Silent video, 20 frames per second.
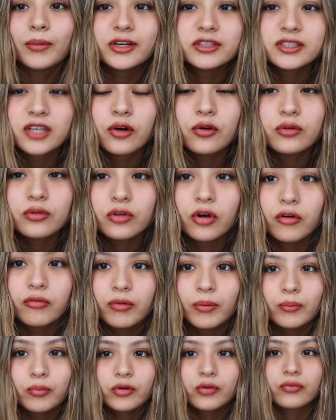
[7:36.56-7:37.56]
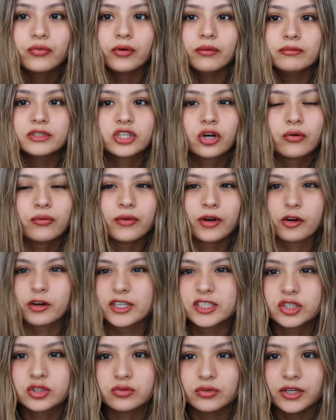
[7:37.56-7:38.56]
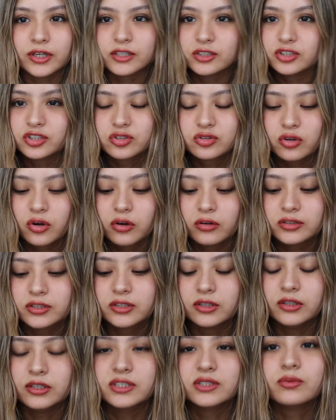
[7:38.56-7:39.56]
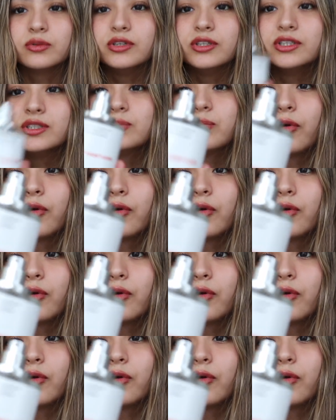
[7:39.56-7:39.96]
because I don't love when perfumes are very sweet and strong, so this one is